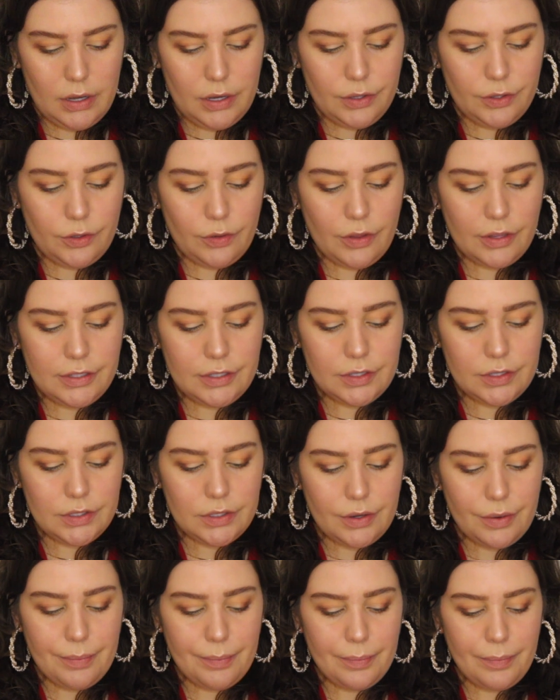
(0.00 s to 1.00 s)
So this is
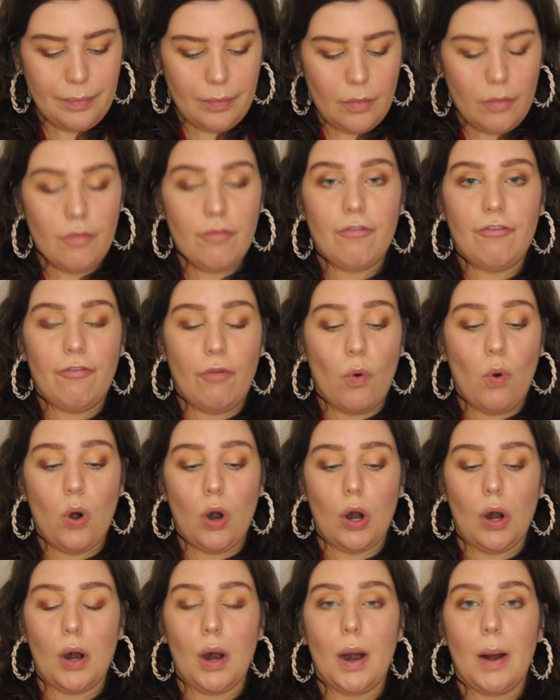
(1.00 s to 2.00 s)

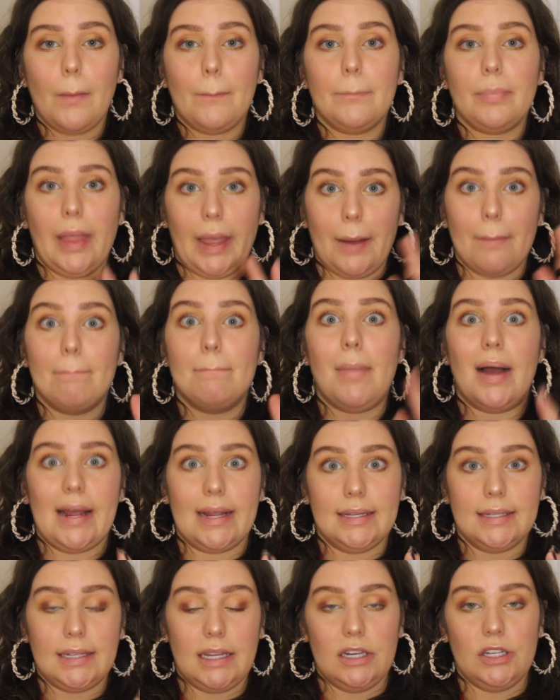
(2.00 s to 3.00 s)
for like my
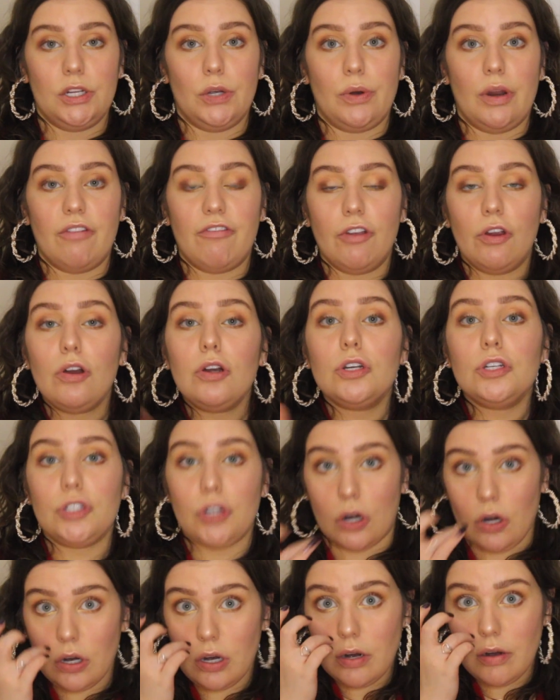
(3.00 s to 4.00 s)
skin tone. If you're
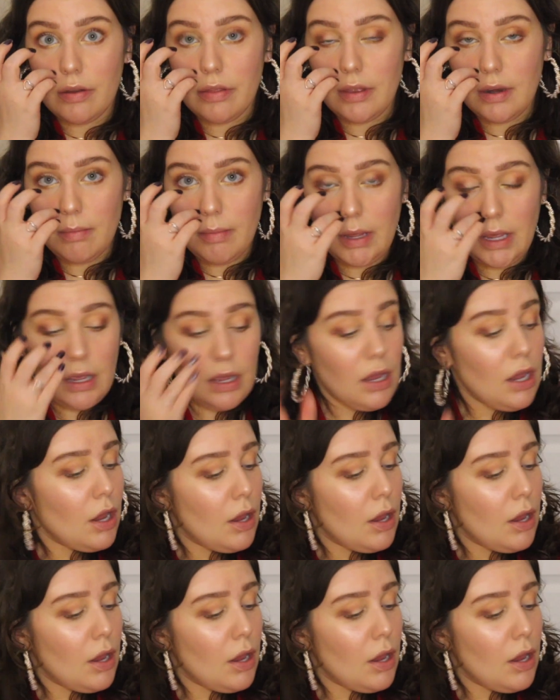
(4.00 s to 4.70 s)
darker than me,